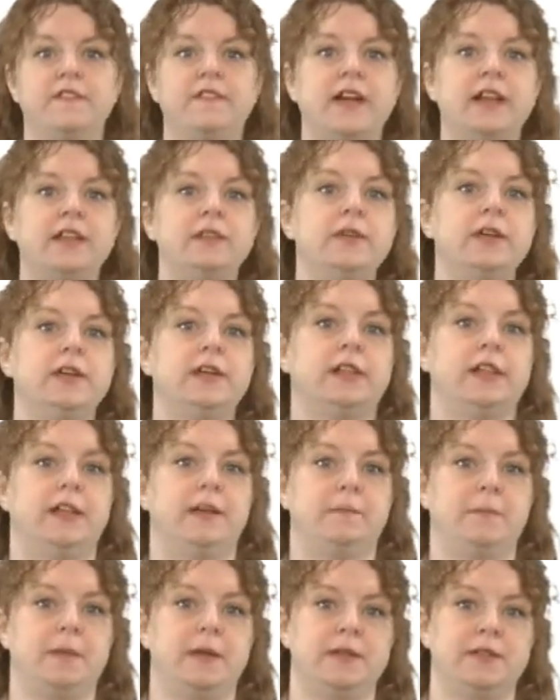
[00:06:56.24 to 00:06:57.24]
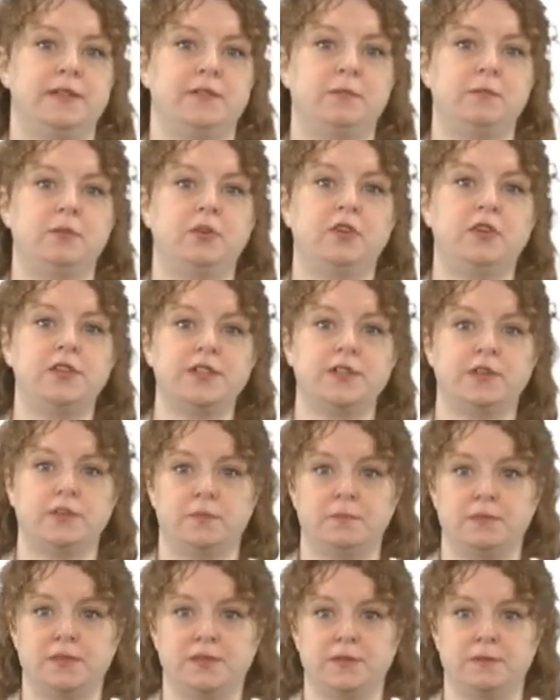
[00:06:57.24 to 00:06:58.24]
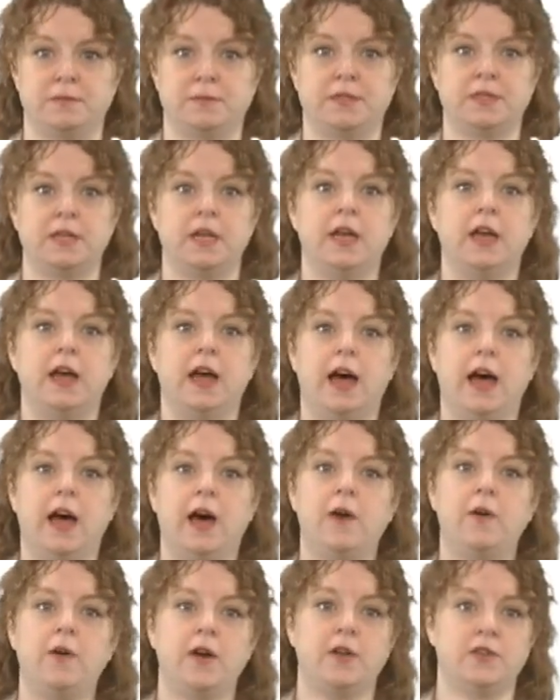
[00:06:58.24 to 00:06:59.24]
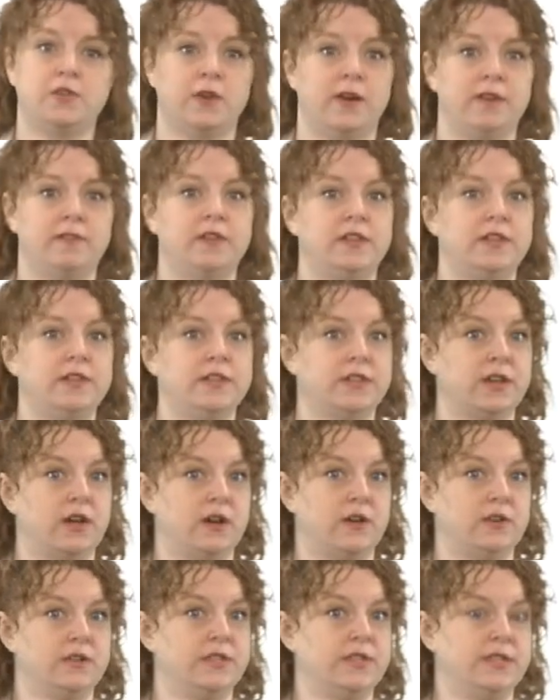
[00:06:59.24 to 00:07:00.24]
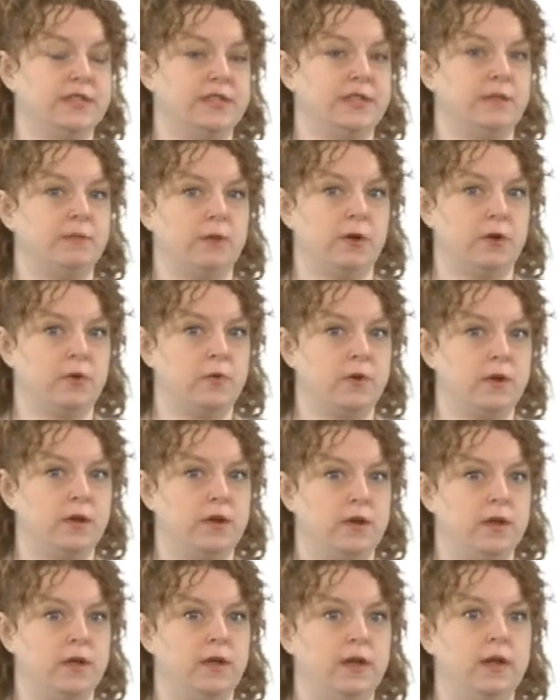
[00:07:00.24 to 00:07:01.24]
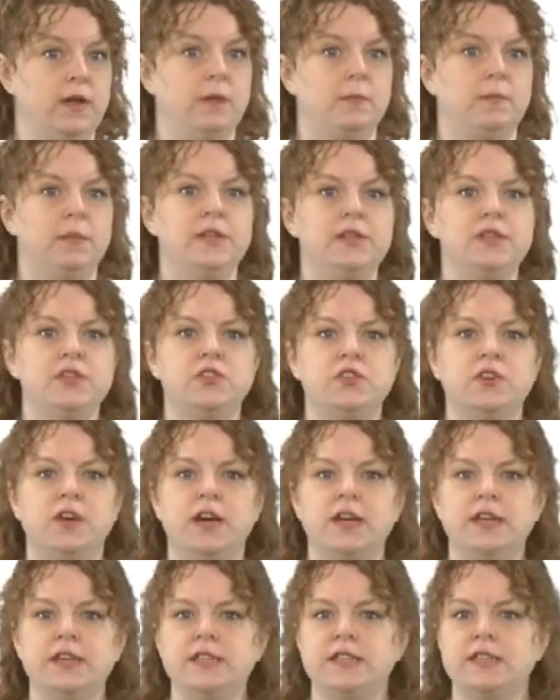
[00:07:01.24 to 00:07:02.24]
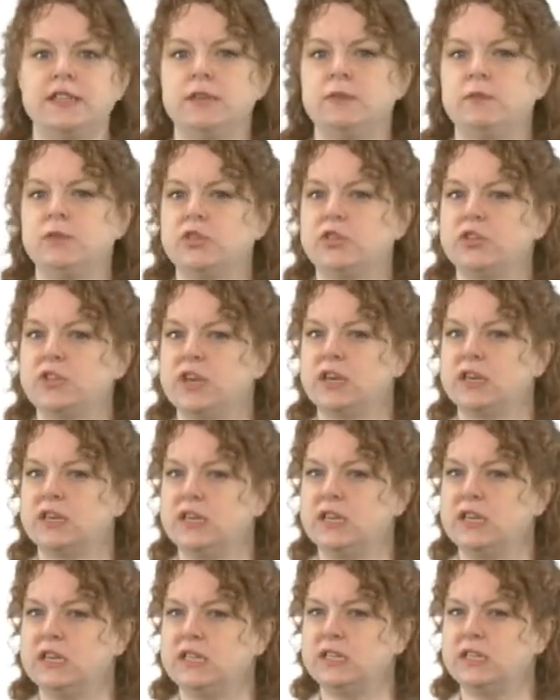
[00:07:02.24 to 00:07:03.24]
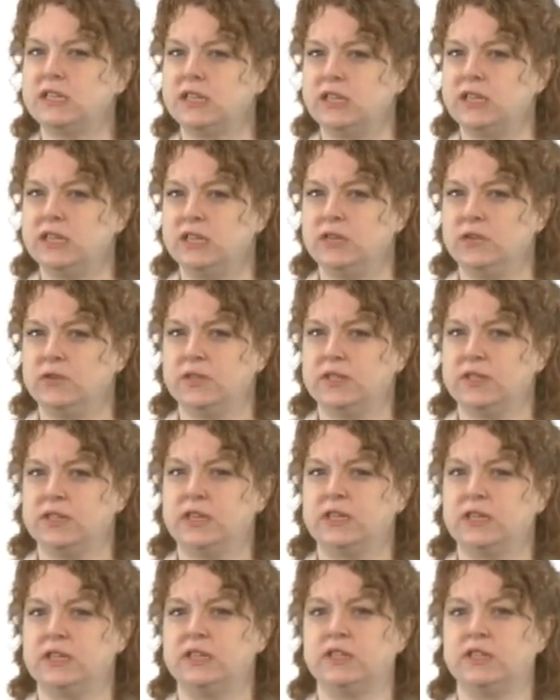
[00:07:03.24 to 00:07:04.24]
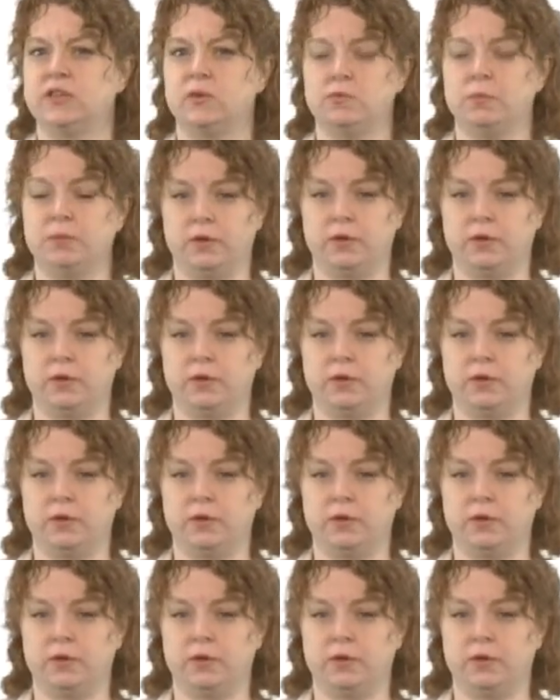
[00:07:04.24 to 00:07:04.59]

The following clip is from Chris Urmson's How a Driverless Car Sees the Road. Please try to see which techniques he uses in his